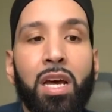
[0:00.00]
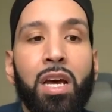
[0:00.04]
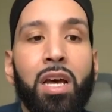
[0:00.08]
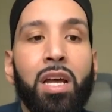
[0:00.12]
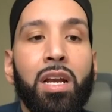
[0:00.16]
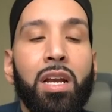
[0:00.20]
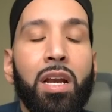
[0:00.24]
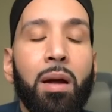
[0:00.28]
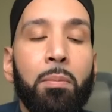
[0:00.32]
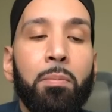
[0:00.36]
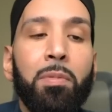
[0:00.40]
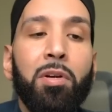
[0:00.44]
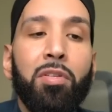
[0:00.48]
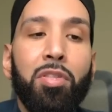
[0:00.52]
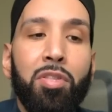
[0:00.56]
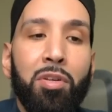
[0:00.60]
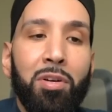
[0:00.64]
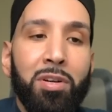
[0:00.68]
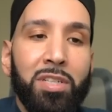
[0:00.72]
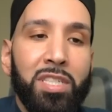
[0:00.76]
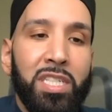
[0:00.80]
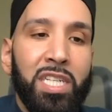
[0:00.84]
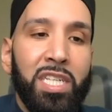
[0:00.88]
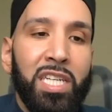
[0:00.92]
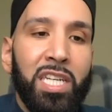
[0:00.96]
Number
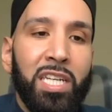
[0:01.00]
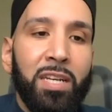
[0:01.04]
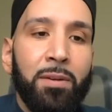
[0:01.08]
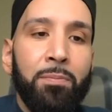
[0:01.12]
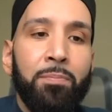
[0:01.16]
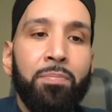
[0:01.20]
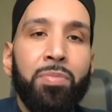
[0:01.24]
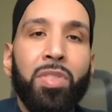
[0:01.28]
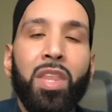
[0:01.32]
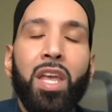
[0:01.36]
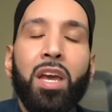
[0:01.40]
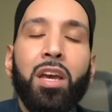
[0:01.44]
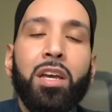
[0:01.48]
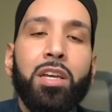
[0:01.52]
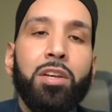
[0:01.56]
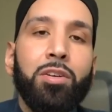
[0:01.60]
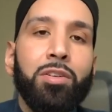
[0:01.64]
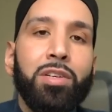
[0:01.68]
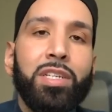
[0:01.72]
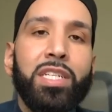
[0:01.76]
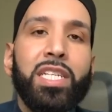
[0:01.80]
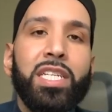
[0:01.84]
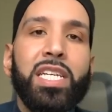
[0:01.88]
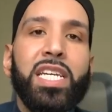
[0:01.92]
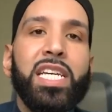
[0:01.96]
13, your
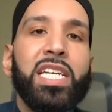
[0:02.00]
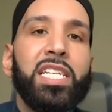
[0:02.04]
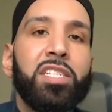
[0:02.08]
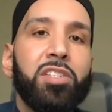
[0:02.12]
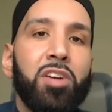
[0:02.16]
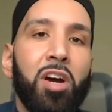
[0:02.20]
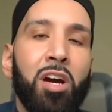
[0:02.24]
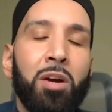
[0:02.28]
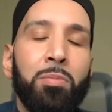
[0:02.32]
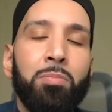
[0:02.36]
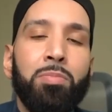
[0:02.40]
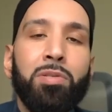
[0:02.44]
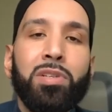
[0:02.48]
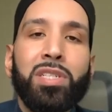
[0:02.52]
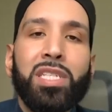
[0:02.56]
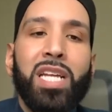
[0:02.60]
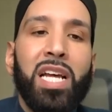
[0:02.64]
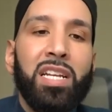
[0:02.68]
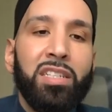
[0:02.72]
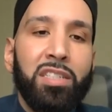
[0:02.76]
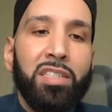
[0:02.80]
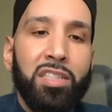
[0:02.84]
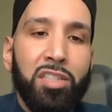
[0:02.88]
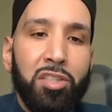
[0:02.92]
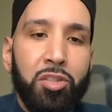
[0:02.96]
deeds are
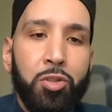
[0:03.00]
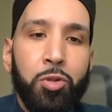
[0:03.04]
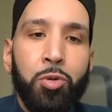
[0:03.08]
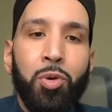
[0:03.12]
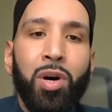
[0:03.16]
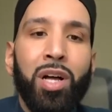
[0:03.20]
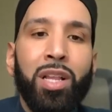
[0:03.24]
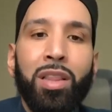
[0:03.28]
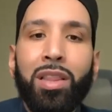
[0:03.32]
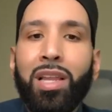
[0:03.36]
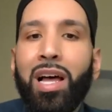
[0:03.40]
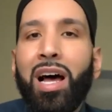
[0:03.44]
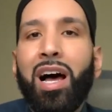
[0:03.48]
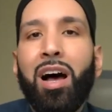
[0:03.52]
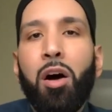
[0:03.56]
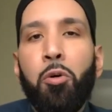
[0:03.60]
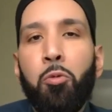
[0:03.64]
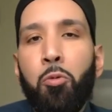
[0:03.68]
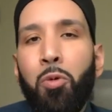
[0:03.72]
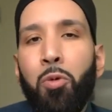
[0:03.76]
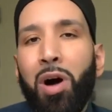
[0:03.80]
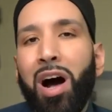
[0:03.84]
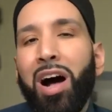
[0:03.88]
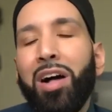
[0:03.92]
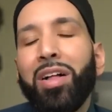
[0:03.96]
presented to Allah
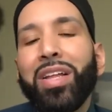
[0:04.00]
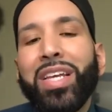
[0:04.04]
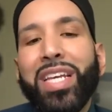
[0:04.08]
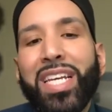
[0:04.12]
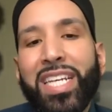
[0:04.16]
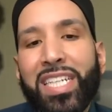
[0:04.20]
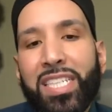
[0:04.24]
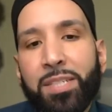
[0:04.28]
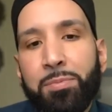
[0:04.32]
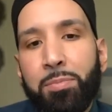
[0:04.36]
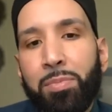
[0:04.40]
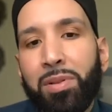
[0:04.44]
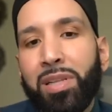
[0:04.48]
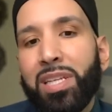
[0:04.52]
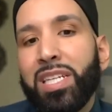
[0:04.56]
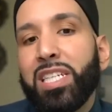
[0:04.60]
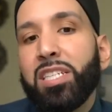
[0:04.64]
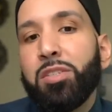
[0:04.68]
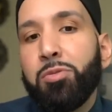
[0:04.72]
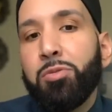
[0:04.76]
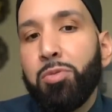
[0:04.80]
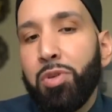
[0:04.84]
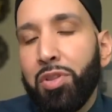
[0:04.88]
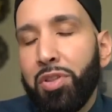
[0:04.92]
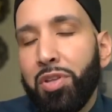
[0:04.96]
while He is
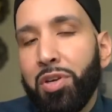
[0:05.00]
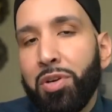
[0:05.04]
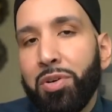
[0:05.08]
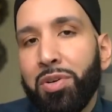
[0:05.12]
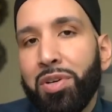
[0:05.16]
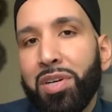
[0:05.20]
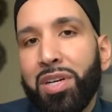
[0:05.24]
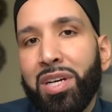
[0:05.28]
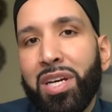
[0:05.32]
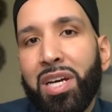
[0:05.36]
pleased with you.